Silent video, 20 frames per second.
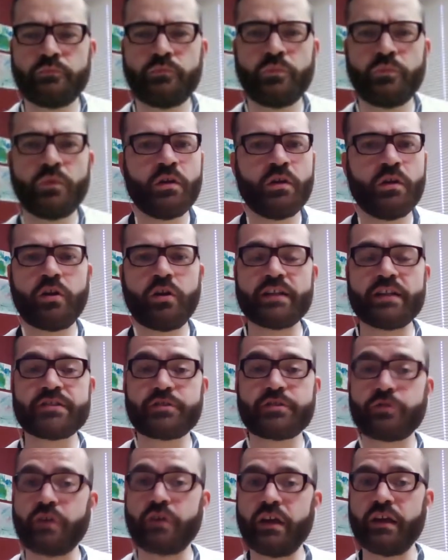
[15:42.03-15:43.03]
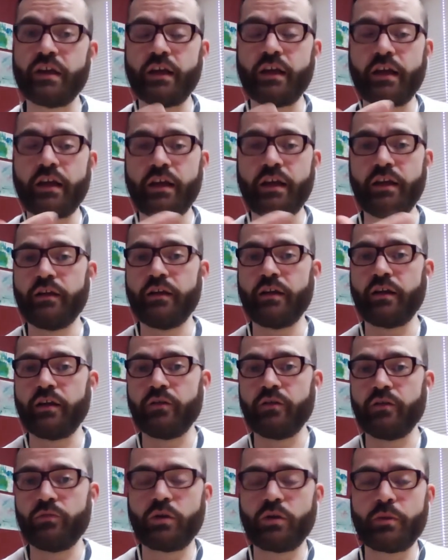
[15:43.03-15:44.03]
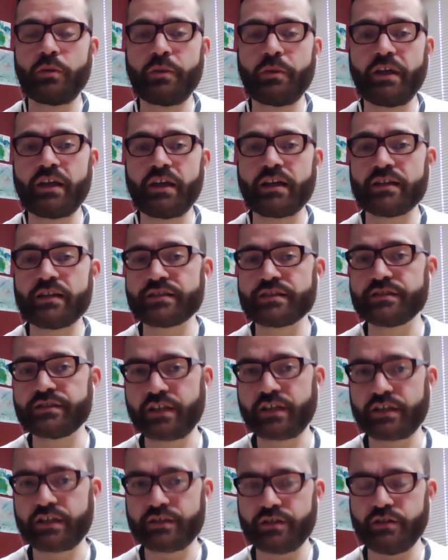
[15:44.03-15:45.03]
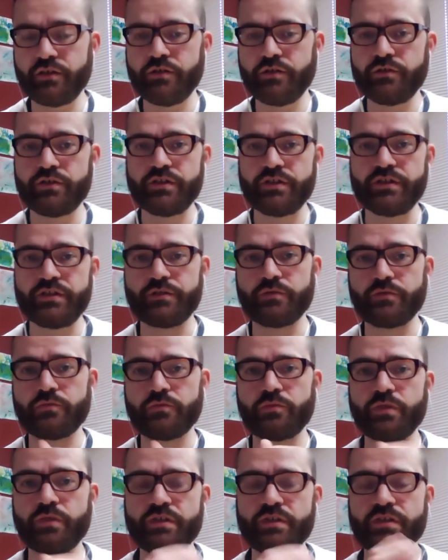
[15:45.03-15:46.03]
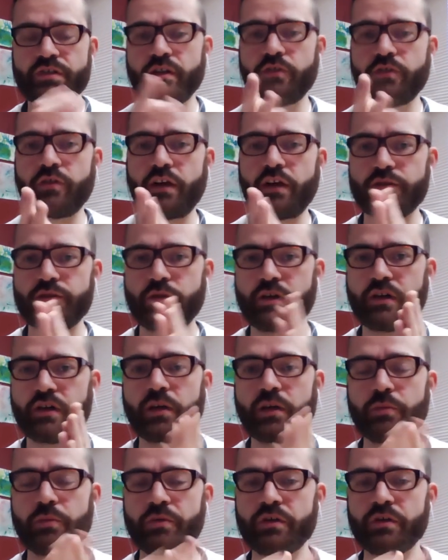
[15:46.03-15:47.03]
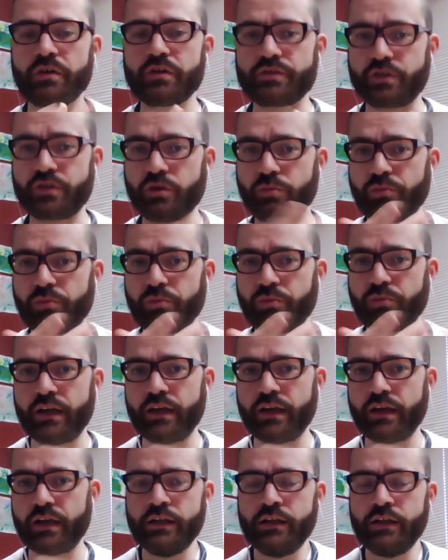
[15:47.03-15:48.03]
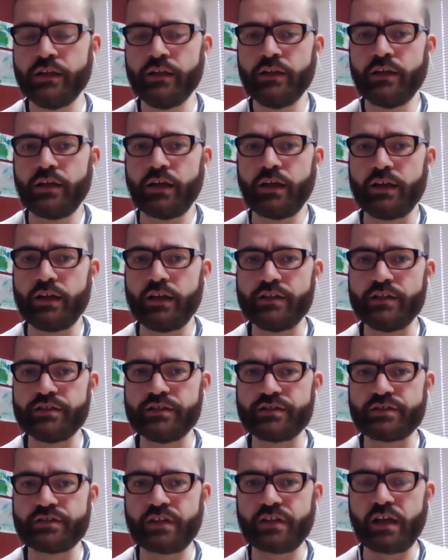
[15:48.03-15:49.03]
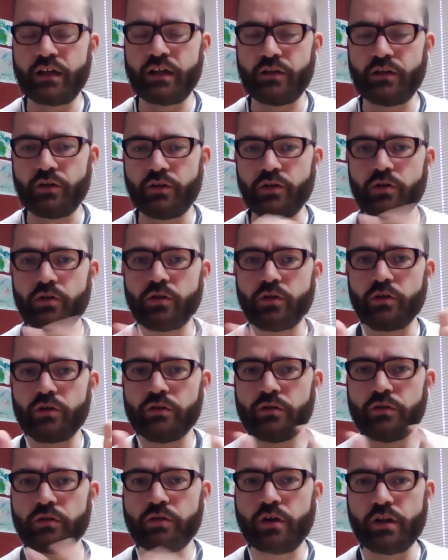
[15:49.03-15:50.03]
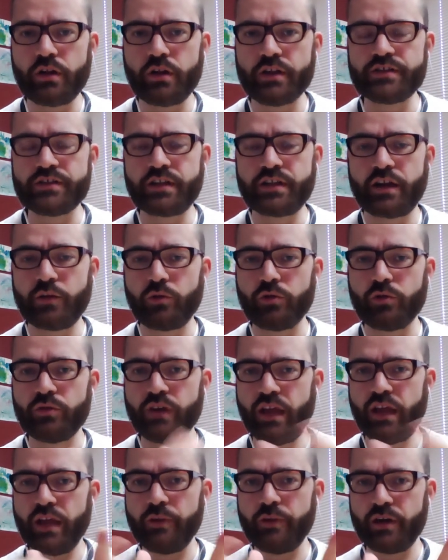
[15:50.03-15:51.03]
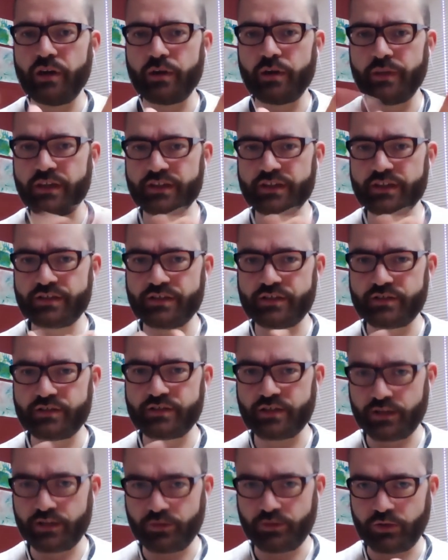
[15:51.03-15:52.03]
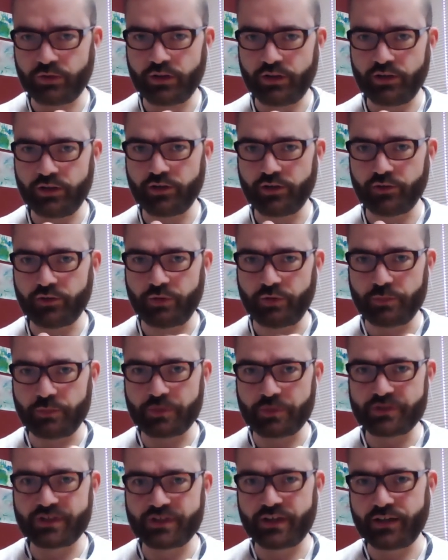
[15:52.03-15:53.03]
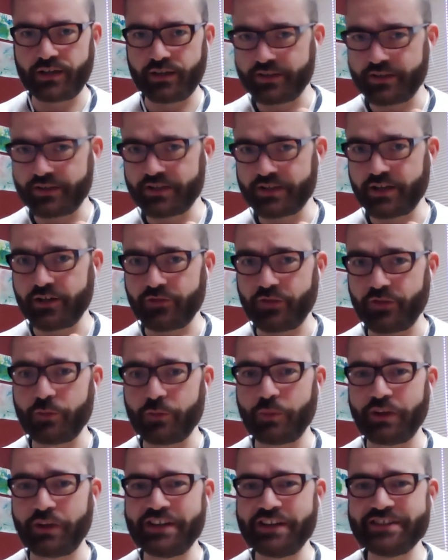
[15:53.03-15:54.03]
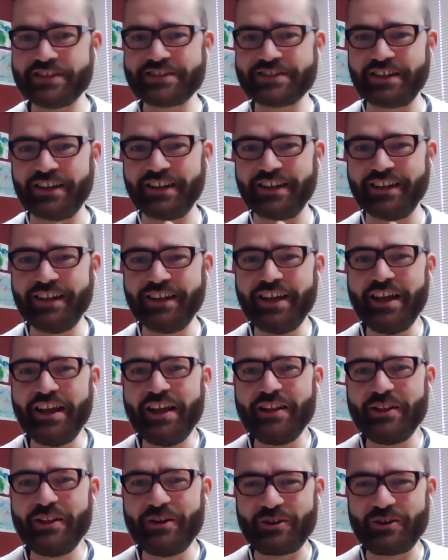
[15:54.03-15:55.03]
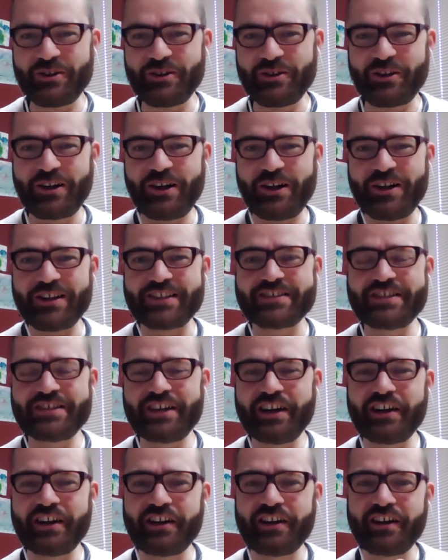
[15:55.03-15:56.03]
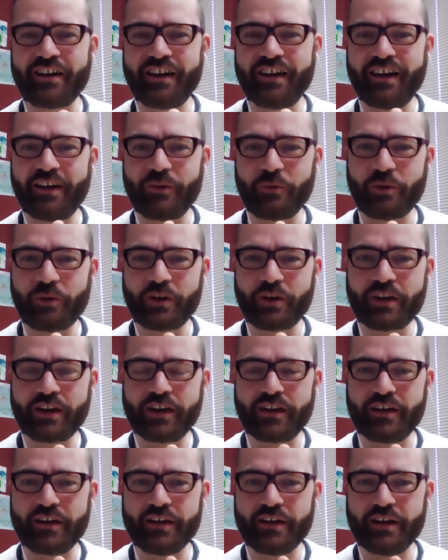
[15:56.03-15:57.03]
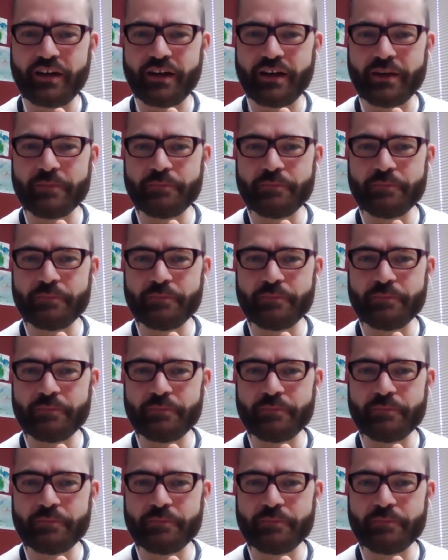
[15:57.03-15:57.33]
No, that's great. One of my cousins actually, who just recently graduated a couple years ago, Braden, he's at a local college that I won't name here because it's not the one that you're representing in this interview, but he's at a local college here working on a